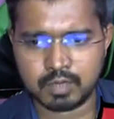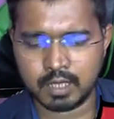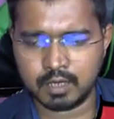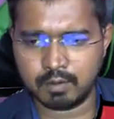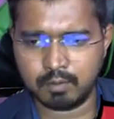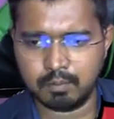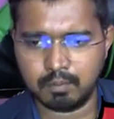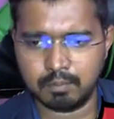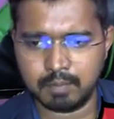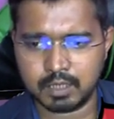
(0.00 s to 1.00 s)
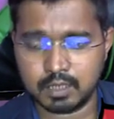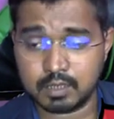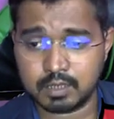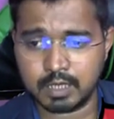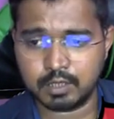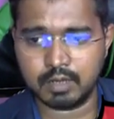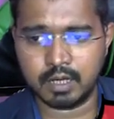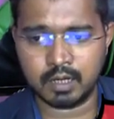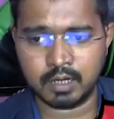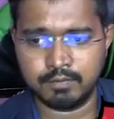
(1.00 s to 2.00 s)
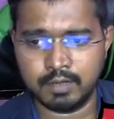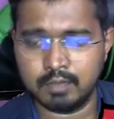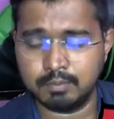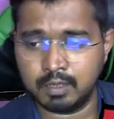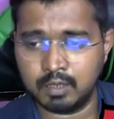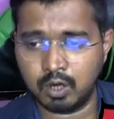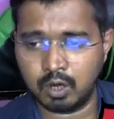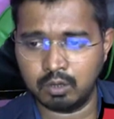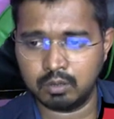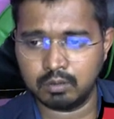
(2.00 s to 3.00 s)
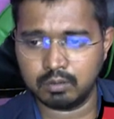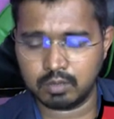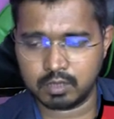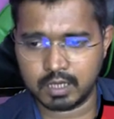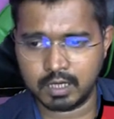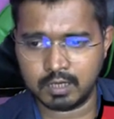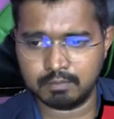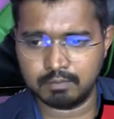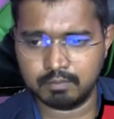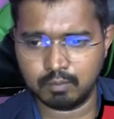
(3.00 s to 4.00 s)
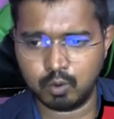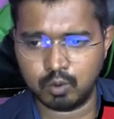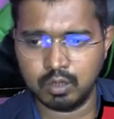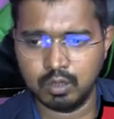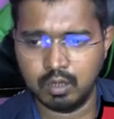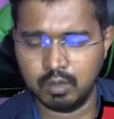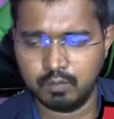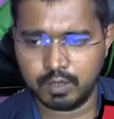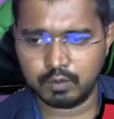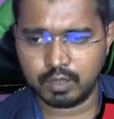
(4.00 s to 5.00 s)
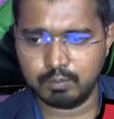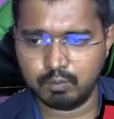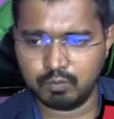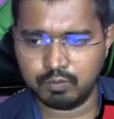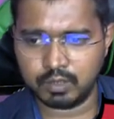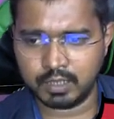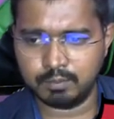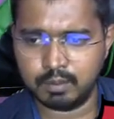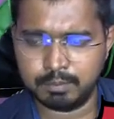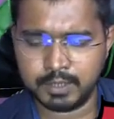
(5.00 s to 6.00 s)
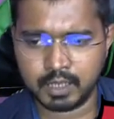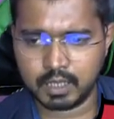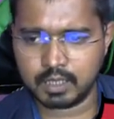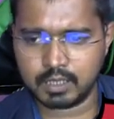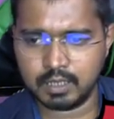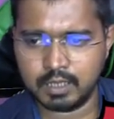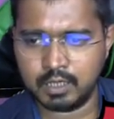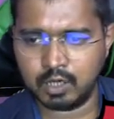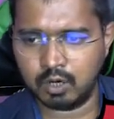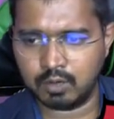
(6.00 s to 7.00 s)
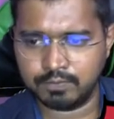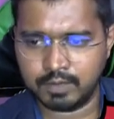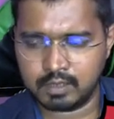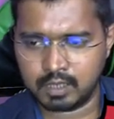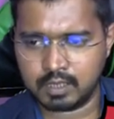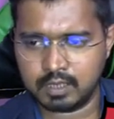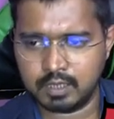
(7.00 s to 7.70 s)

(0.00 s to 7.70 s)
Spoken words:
sync methods that are available on the CL mode, where you can move the table pretty easily or fields